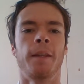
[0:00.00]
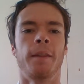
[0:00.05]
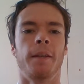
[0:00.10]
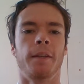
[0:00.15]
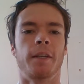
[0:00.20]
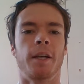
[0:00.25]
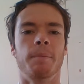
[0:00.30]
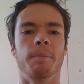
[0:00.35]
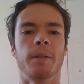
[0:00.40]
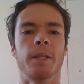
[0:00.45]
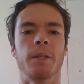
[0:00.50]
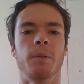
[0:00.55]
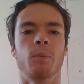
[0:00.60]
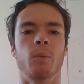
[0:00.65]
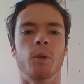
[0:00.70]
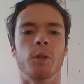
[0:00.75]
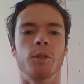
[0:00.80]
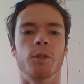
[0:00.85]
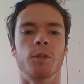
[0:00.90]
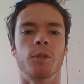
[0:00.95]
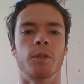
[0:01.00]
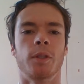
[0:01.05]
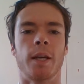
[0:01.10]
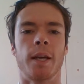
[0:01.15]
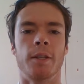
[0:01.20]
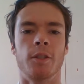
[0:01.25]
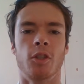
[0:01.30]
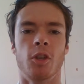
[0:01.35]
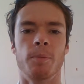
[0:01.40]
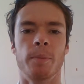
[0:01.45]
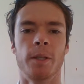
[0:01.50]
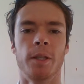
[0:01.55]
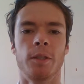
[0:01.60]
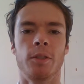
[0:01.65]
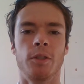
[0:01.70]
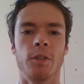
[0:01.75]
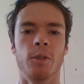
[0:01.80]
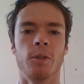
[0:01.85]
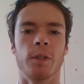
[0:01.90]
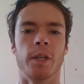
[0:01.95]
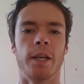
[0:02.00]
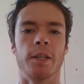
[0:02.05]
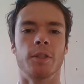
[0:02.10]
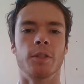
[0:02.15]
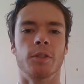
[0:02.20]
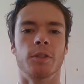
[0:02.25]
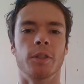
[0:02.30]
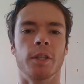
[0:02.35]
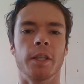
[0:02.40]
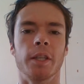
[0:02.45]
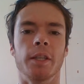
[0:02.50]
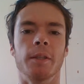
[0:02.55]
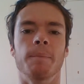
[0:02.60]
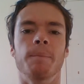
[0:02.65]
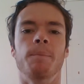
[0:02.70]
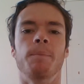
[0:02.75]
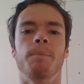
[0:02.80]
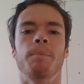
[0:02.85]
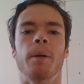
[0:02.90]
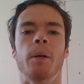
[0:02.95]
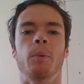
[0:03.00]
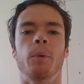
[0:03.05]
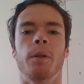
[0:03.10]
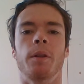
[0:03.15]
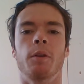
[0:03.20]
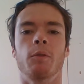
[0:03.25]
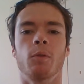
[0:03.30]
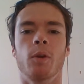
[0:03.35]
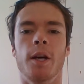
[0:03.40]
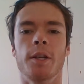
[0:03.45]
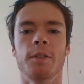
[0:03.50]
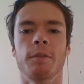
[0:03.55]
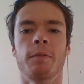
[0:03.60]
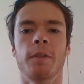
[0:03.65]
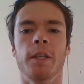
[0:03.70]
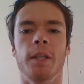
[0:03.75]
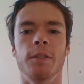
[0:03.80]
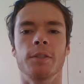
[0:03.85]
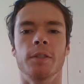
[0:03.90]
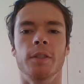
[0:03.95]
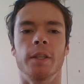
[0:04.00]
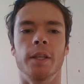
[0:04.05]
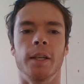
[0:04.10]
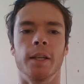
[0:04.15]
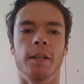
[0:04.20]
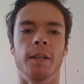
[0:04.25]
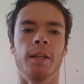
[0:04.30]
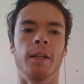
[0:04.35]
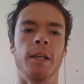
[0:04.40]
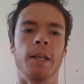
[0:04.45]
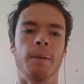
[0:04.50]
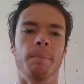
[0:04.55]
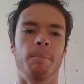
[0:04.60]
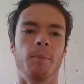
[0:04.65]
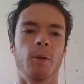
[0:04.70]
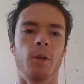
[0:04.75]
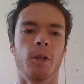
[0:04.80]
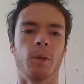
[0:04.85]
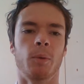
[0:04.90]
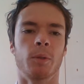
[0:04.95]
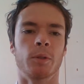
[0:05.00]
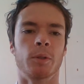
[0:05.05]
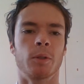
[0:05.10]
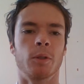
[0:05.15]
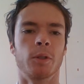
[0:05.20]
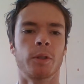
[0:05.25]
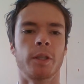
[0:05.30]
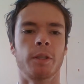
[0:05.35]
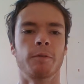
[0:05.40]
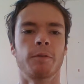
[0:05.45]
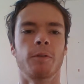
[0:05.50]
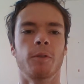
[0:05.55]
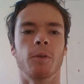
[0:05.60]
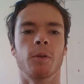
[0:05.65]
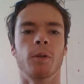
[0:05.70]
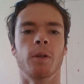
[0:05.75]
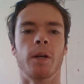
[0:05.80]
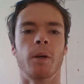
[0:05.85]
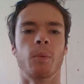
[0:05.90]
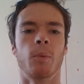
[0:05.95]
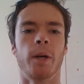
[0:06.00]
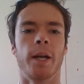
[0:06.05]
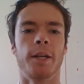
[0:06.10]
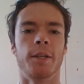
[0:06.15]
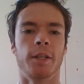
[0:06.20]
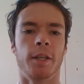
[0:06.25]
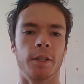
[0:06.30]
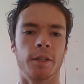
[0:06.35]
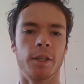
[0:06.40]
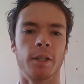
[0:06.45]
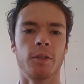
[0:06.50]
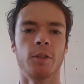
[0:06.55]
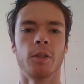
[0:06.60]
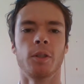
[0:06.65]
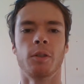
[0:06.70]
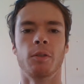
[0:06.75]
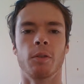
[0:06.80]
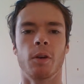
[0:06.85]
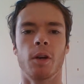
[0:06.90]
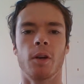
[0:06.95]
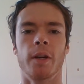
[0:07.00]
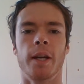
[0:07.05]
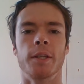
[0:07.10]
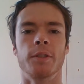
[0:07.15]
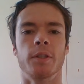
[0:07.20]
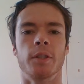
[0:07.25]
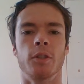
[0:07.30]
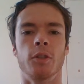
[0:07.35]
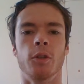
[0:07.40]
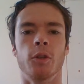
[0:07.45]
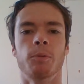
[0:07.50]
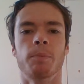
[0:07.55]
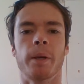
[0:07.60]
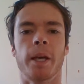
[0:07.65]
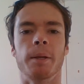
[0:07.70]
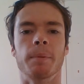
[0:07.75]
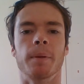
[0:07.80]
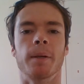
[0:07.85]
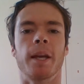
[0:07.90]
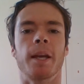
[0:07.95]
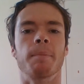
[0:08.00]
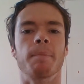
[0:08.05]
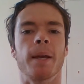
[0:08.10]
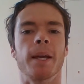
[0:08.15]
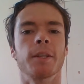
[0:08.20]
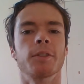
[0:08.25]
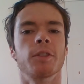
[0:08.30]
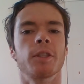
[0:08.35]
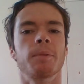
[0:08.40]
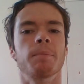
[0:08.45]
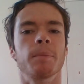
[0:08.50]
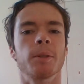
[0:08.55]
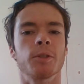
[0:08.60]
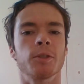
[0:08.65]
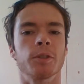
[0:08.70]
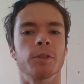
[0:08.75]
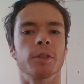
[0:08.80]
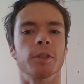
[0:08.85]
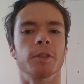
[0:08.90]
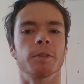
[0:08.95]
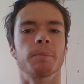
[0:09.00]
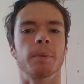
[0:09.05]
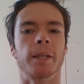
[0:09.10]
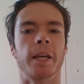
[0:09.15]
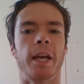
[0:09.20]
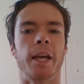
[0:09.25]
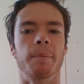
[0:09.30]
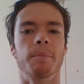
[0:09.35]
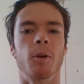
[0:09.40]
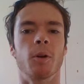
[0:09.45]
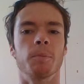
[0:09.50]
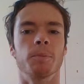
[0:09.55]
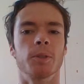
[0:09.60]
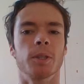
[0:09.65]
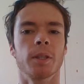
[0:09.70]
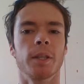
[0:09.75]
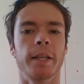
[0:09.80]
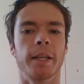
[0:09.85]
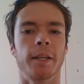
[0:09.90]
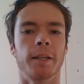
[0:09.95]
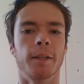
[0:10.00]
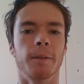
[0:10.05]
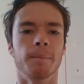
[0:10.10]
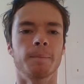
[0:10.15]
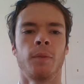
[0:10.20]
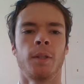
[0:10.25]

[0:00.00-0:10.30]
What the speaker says: The company was a dominant news agency, but with the rise of the internet, Murdoch was looking for a way to continue to grow as the newspaper and magazine businesses became obsolete.